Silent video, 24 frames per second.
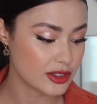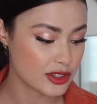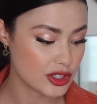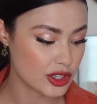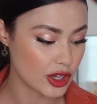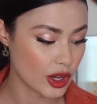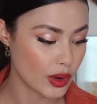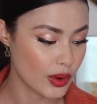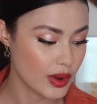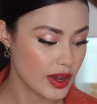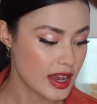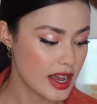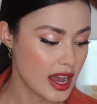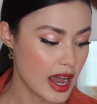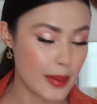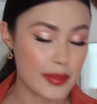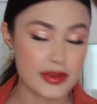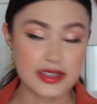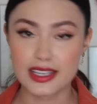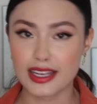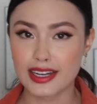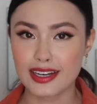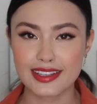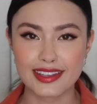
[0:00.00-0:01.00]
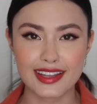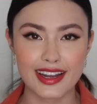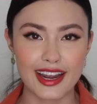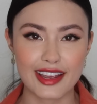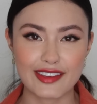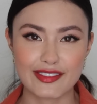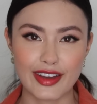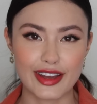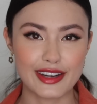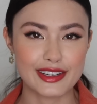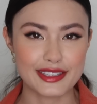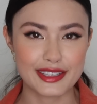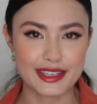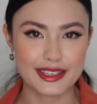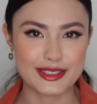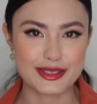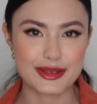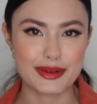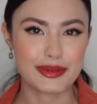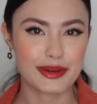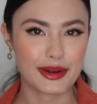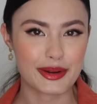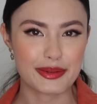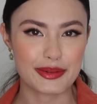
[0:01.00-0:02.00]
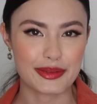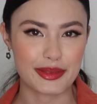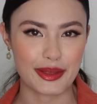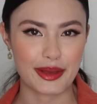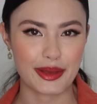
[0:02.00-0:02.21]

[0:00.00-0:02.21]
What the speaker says: so I'm excited that I finally get to work with